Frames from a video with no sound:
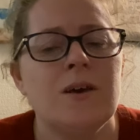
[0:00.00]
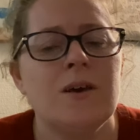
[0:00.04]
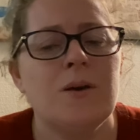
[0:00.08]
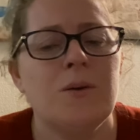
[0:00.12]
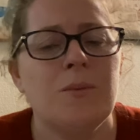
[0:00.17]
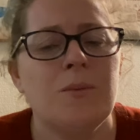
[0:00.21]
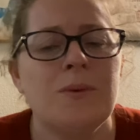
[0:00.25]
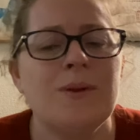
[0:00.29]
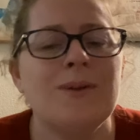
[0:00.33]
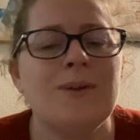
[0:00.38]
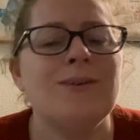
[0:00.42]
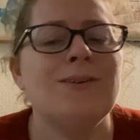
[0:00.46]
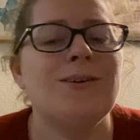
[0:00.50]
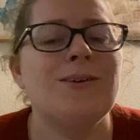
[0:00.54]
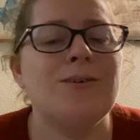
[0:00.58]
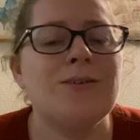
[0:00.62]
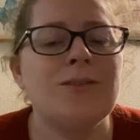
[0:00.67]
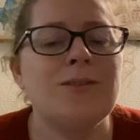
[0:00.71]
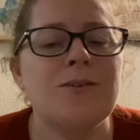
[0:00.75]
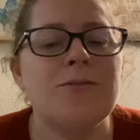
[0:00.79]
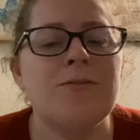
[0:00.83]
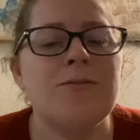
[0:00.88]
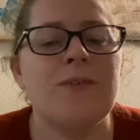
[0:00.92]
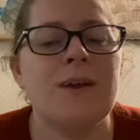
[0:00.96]
well, no,
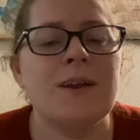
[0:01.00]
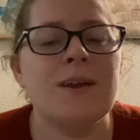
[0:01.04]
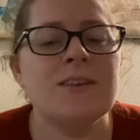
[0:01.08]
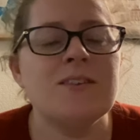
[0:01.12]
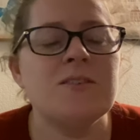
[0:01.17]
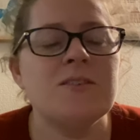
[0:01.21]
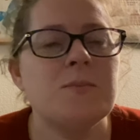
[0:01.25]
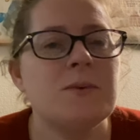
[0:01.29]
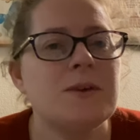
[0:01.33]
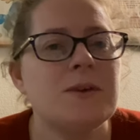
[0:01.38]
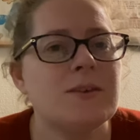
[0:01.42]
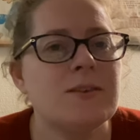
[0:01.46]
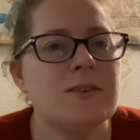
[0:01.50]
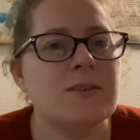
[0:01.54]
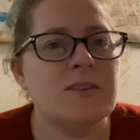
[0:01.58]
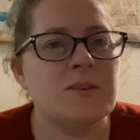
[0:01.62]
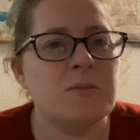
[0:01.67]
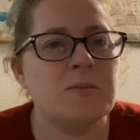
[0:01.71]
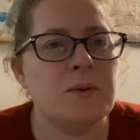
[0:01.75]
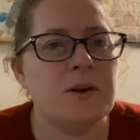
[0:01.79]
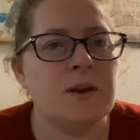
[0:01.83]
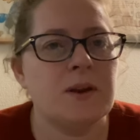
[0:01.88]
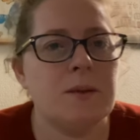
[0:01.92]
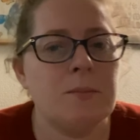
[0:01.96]
the friends piece is
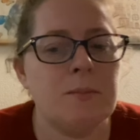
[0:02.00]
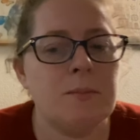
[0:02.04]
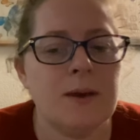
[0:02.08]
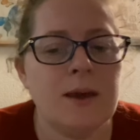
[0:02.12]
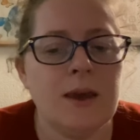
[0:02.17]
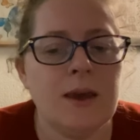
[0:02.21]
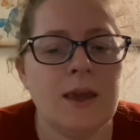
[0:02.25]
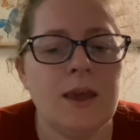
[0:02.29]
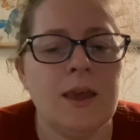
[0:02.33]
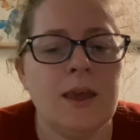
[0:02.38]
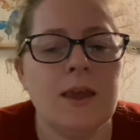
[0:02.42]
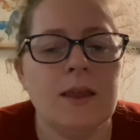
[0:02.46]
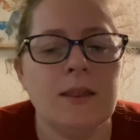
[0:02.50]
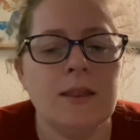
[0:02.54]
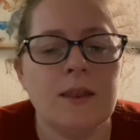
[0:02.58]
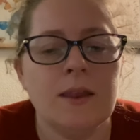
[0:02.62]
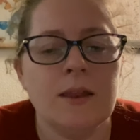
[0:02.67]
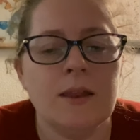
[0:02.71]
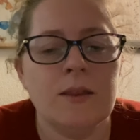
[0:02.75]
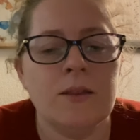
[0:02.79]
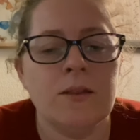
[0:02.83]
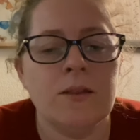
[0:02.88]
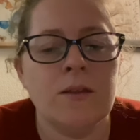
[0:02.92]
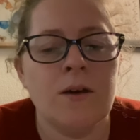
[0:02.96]
pretty big. And
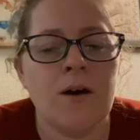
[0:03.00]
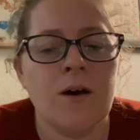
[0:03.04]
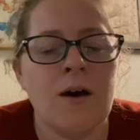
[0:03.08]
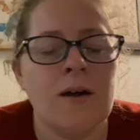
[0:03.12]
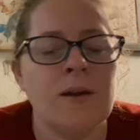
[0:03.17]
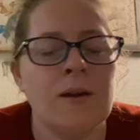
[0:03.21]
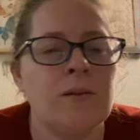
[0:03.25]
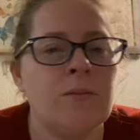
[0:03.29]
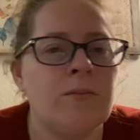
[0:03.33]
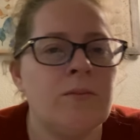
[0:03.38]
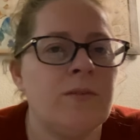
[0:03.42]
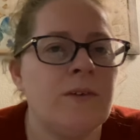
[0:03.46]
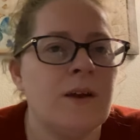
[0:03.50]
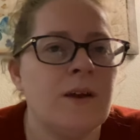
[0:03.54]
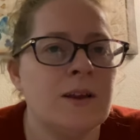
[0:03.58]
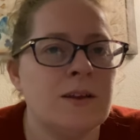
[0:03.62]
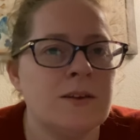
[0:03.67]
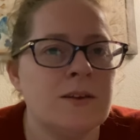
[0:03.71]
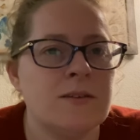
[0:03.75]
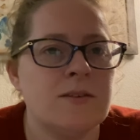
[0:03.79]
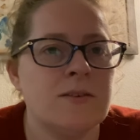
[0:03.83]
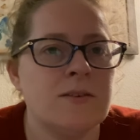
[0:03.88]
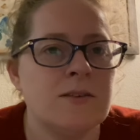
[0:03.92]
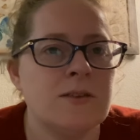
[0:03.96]
then the autumn
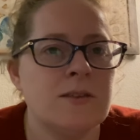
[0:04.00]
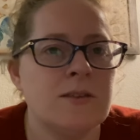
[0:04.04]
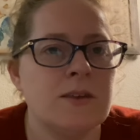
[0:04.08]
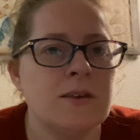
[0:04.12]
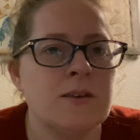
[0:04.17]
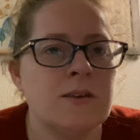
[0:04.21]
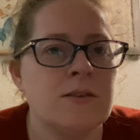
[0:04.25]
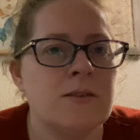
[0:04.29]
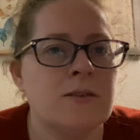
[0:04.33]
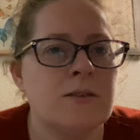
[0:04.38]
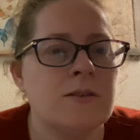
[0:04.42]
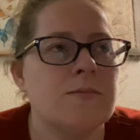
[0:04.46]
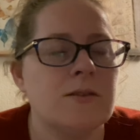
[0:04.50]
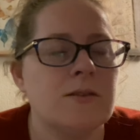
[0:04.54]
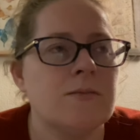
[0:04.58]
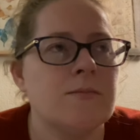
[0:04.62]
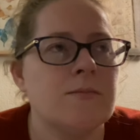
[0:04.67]
friend is it's